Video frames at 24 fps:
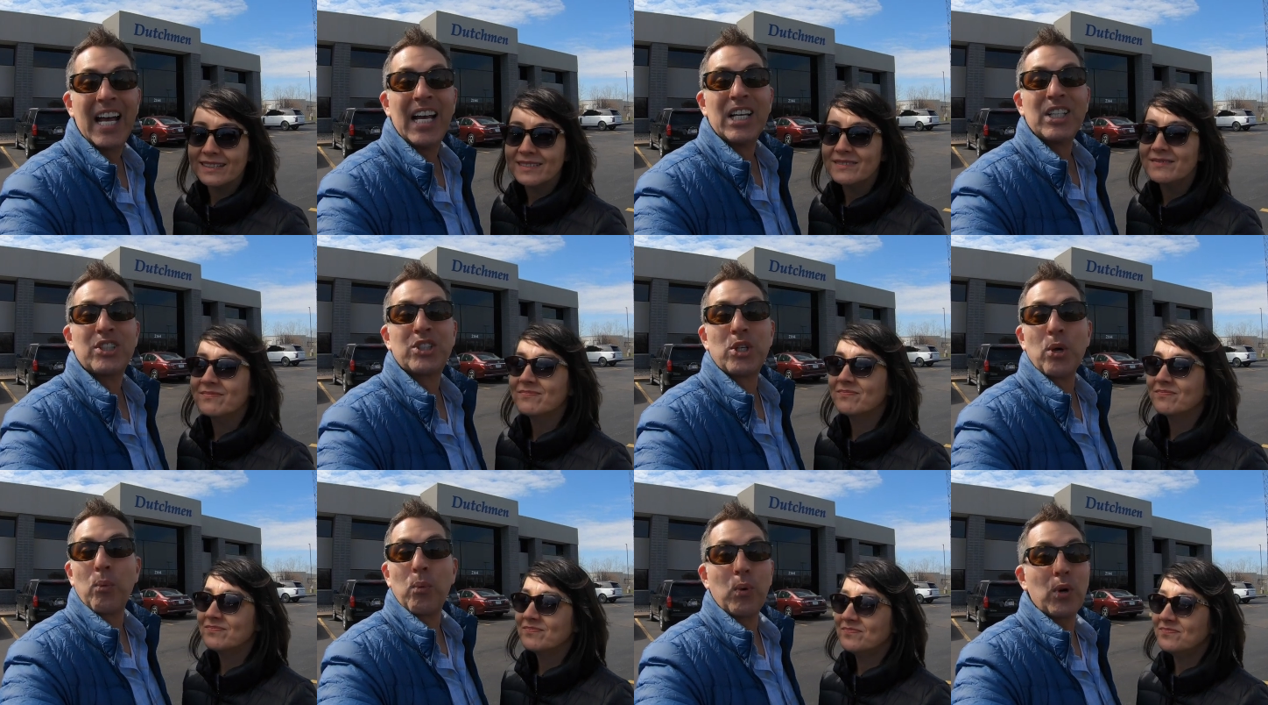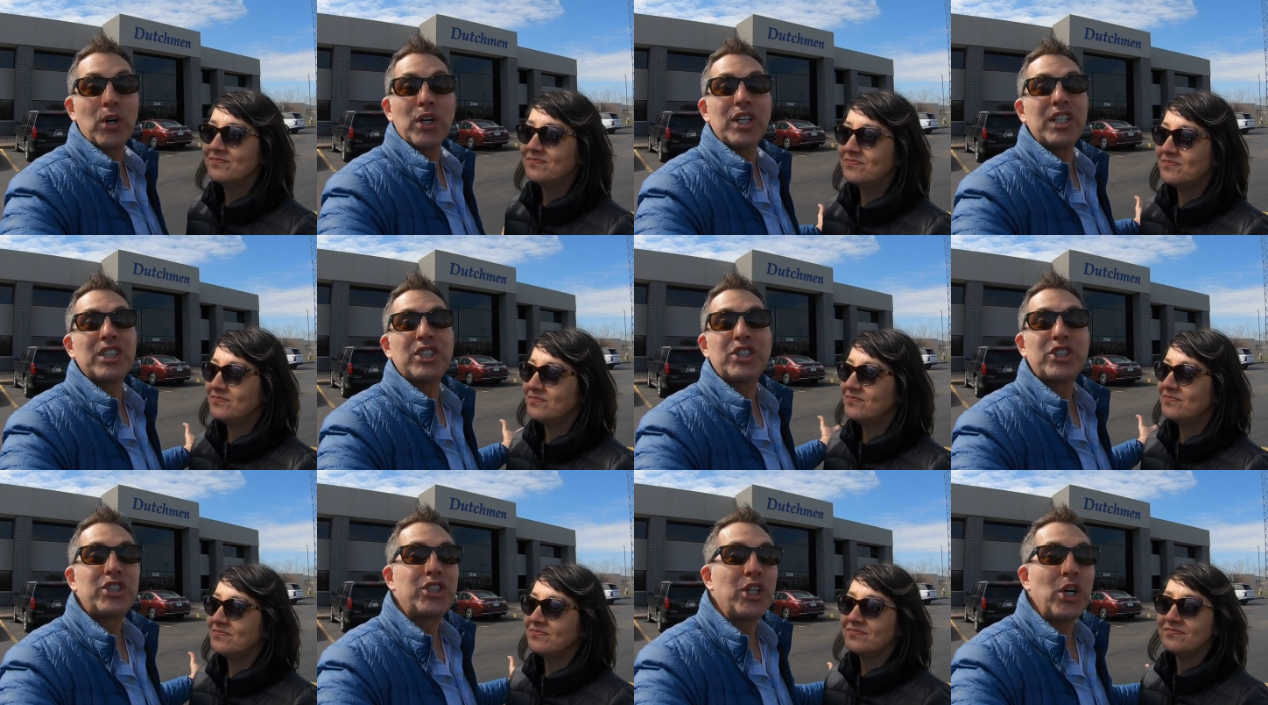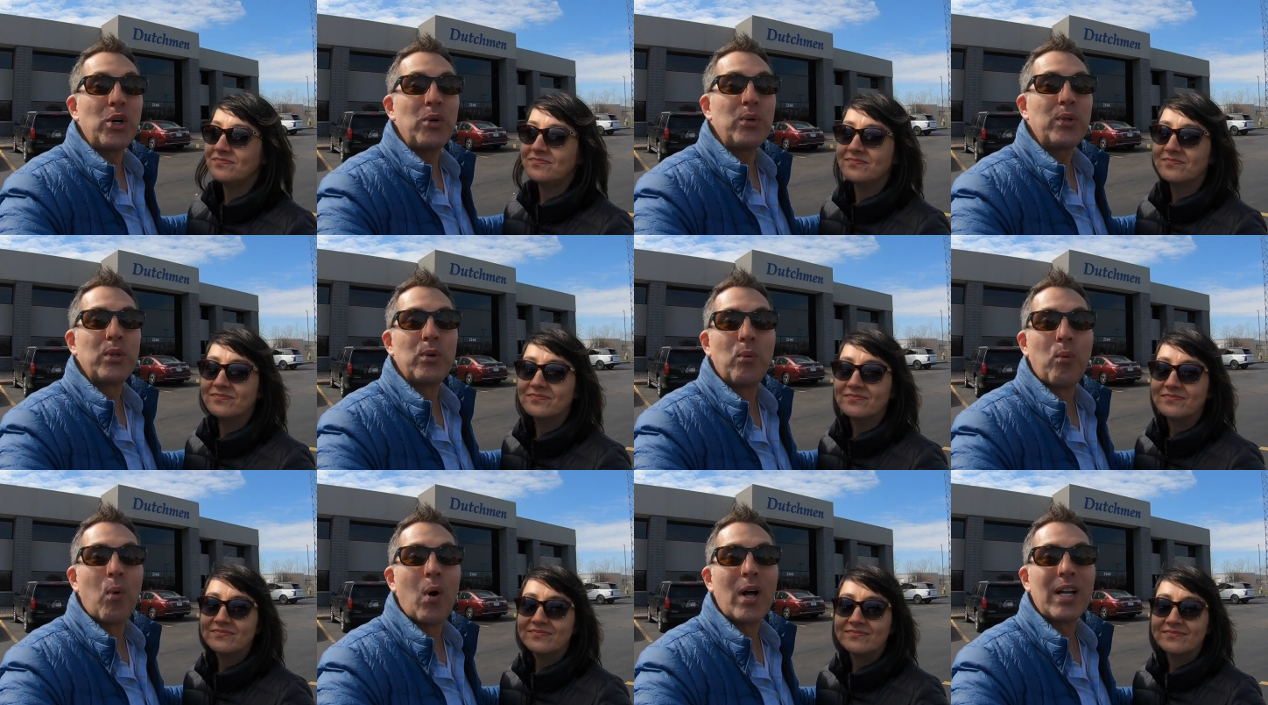Speaker 1: So we're gonna show you
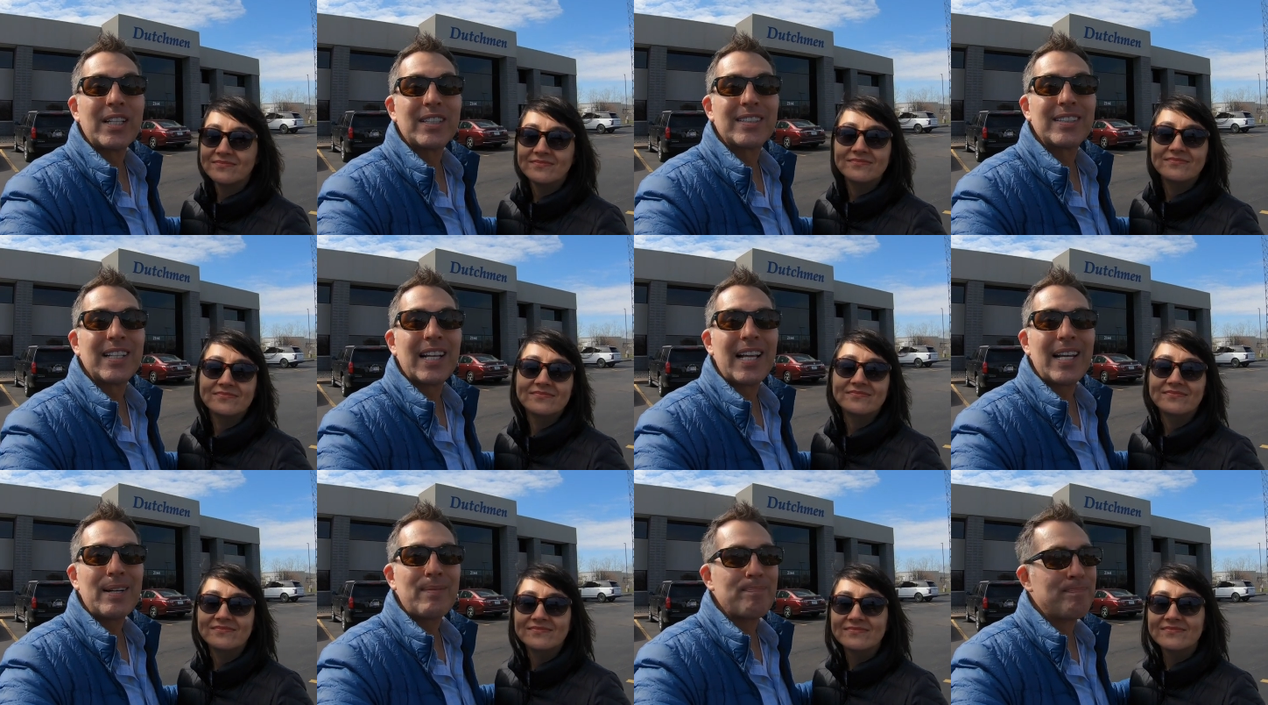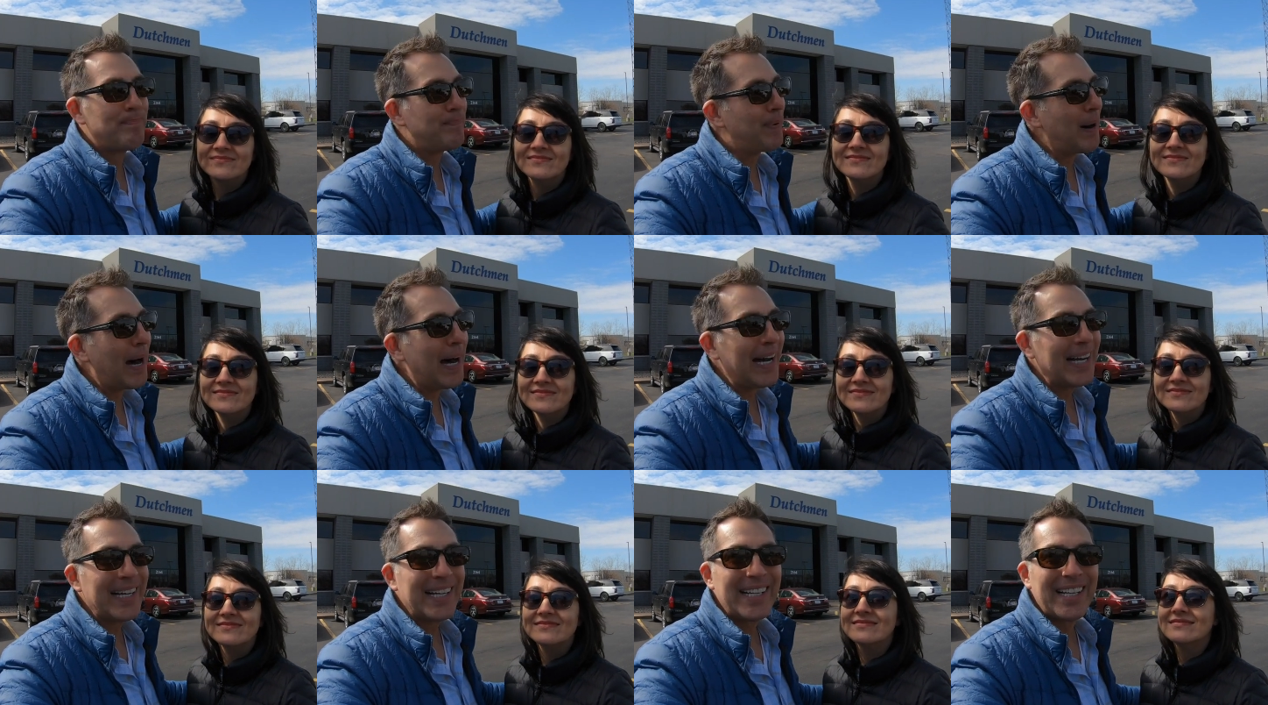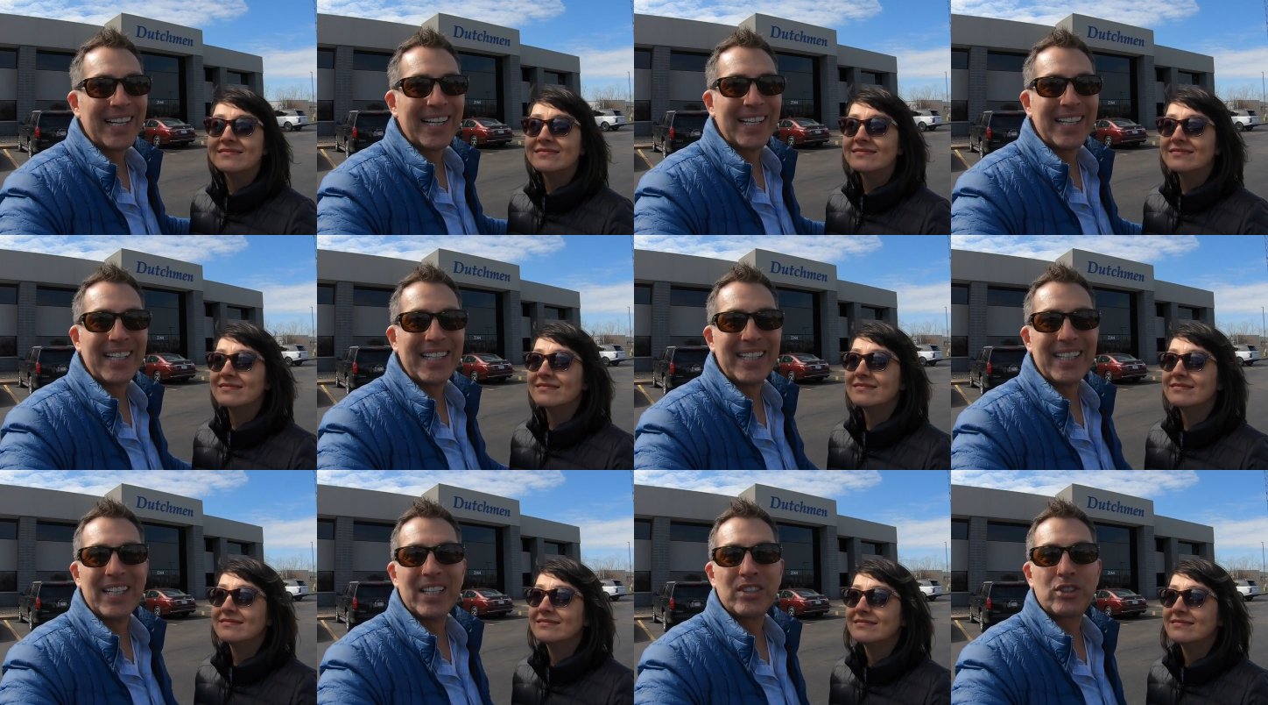what it's like buying
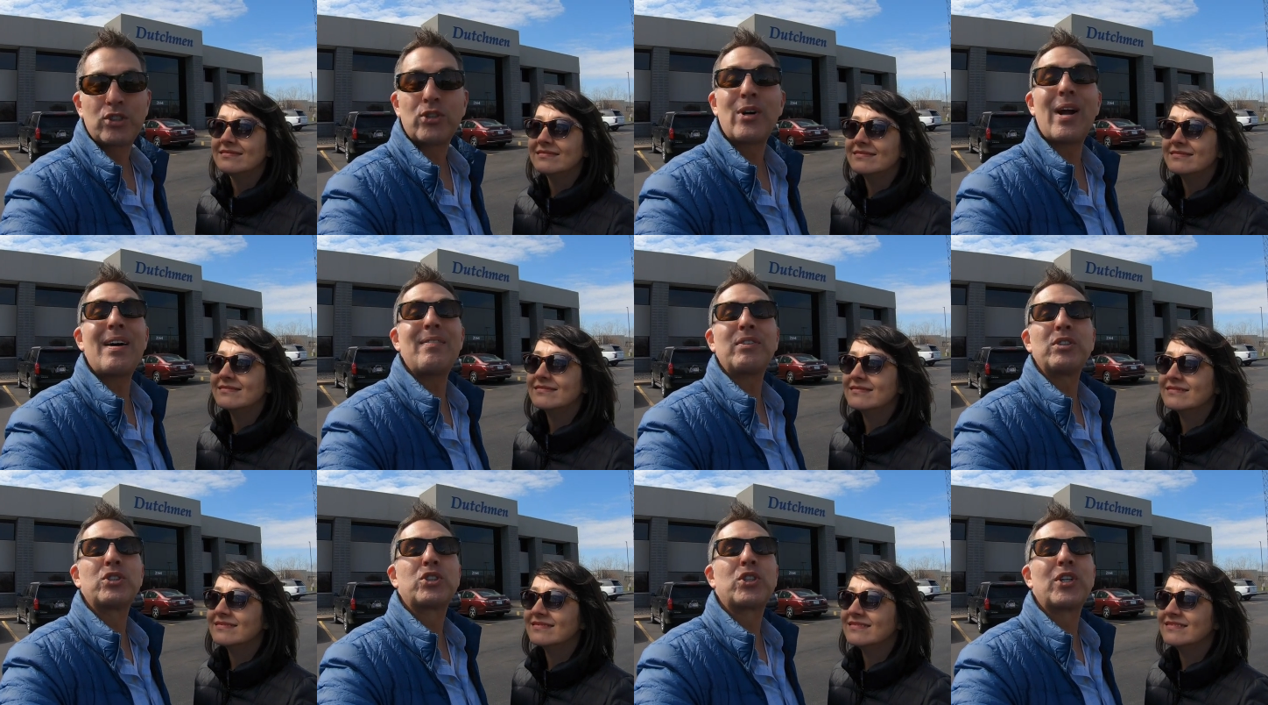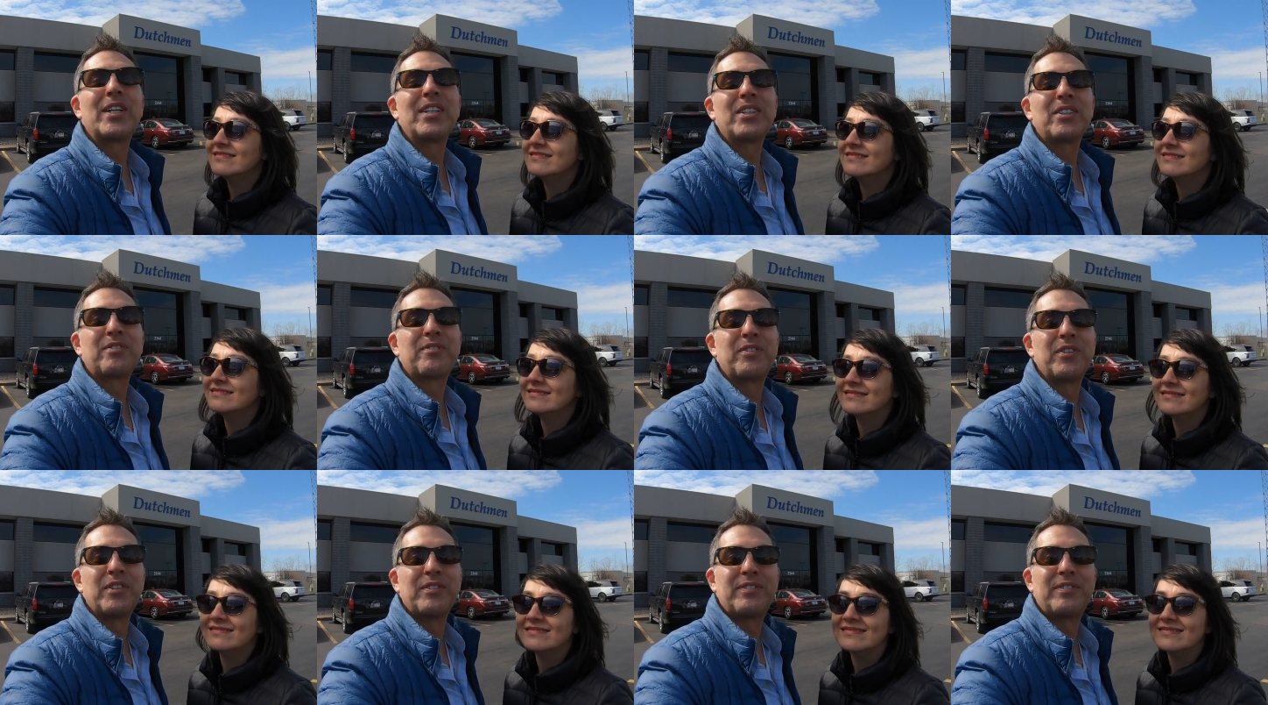a travel trailer for the